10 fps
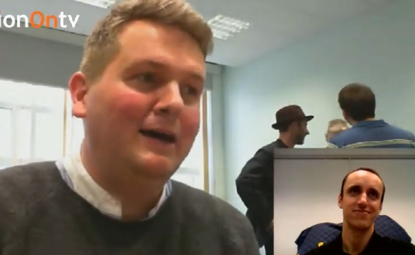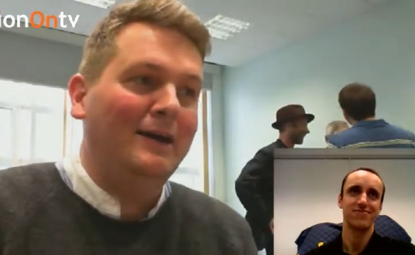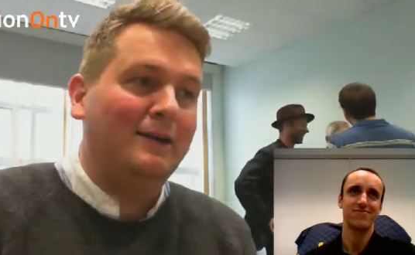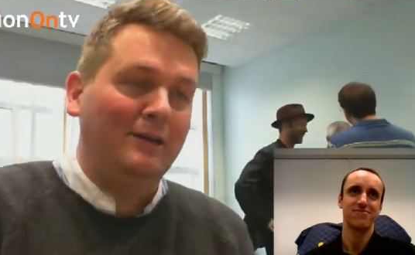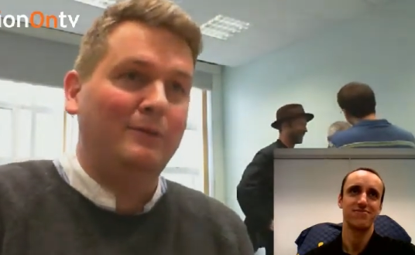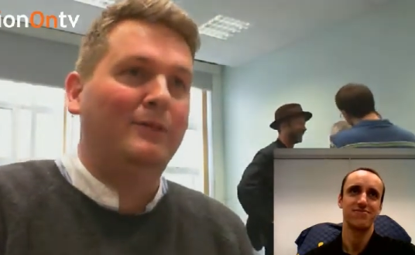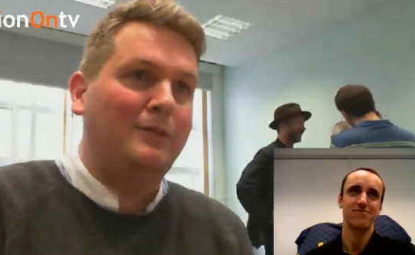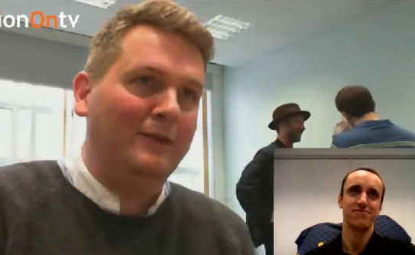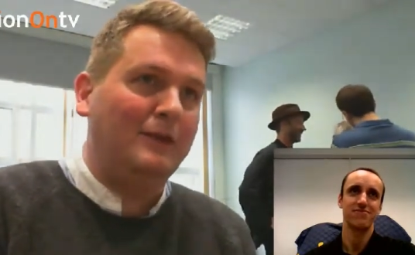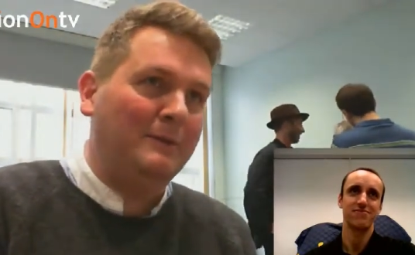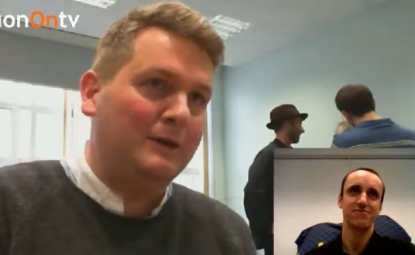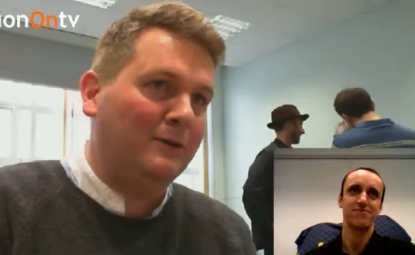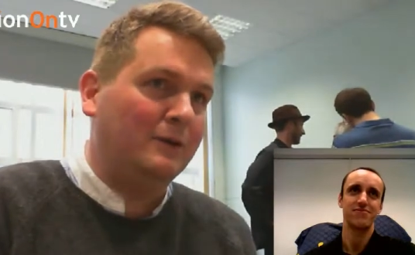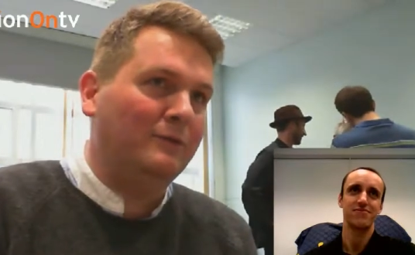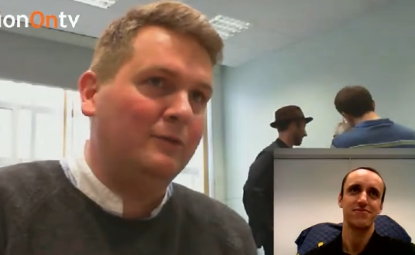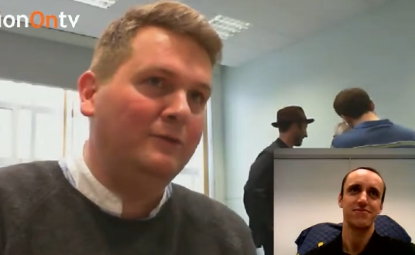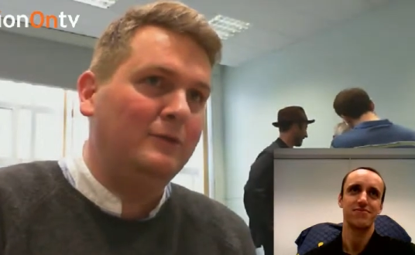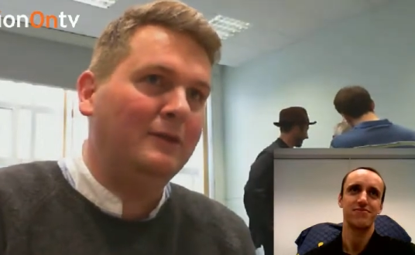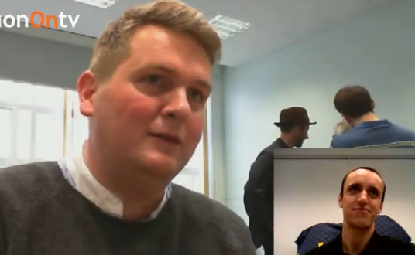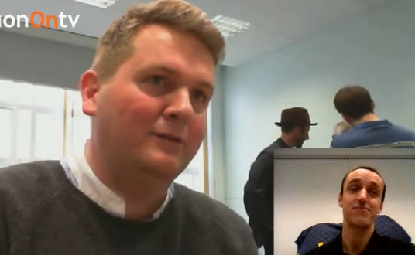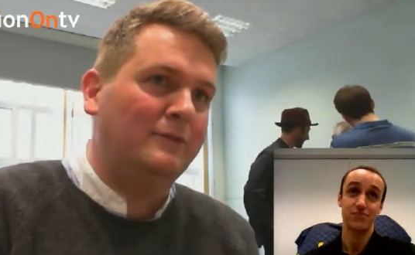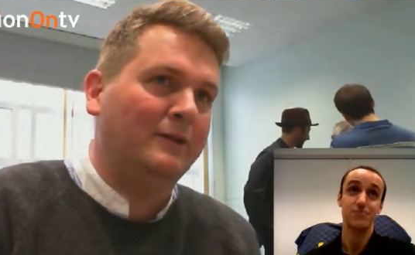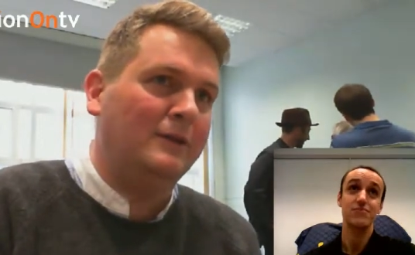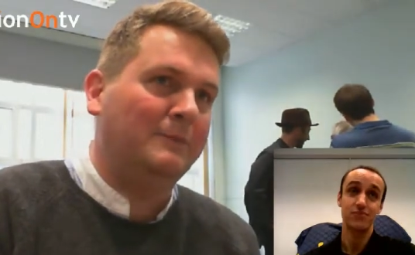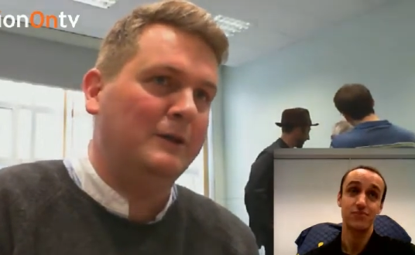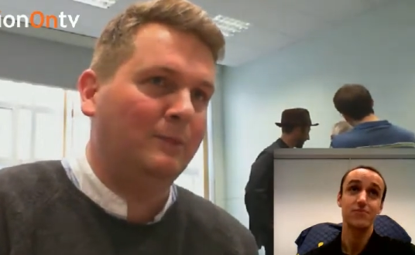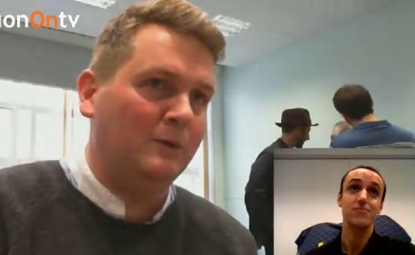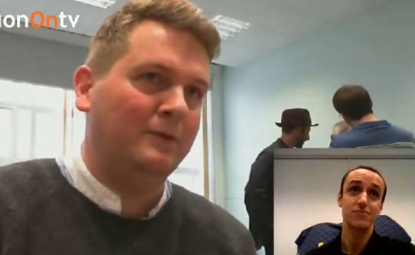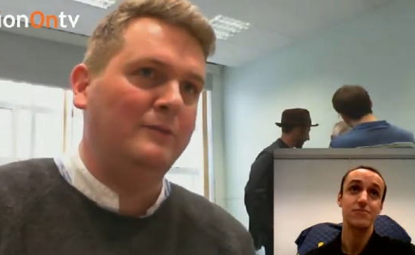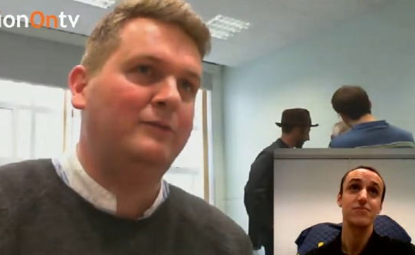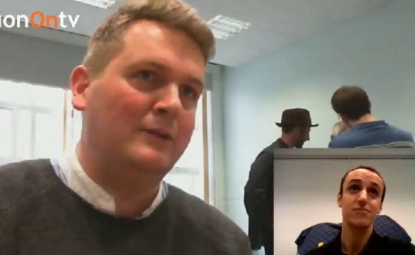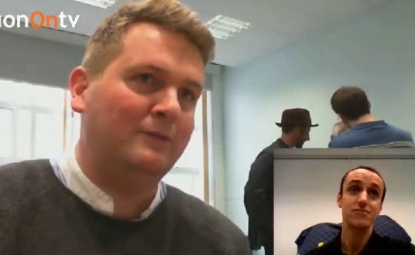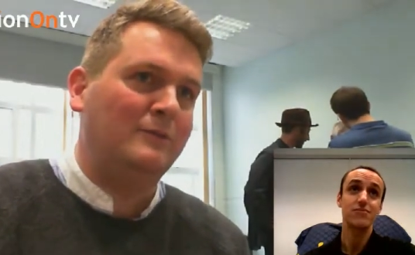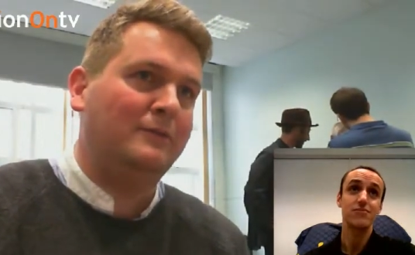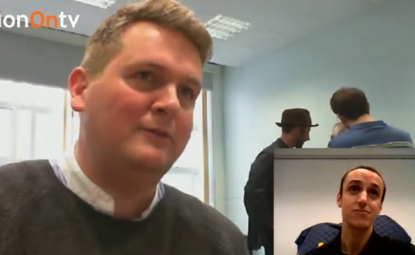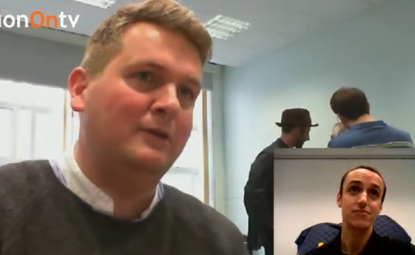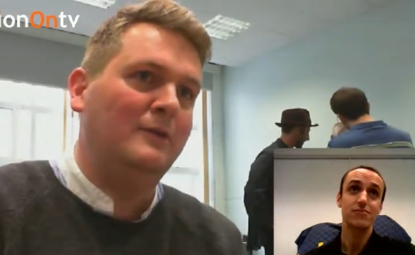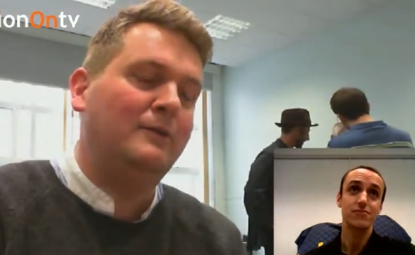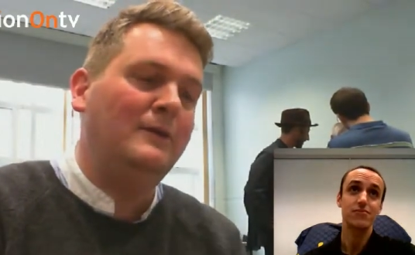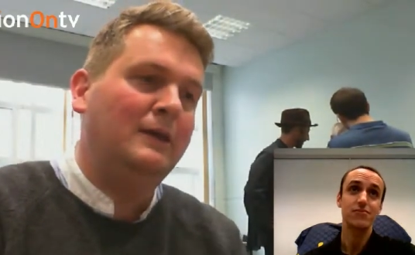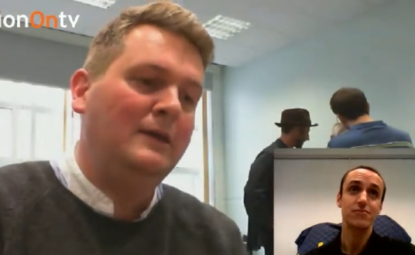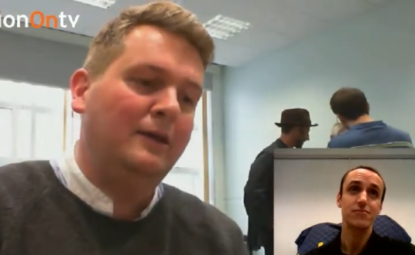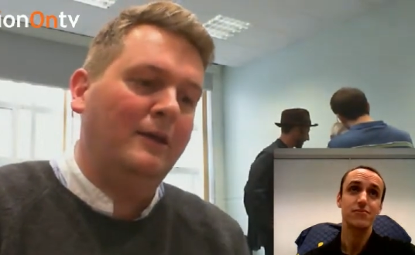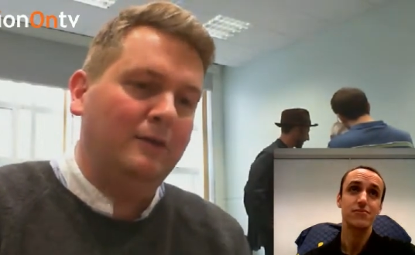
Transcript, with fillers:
Speaker 1: Uh, another is to think about crowdsourcing, is to think about what can citizens do.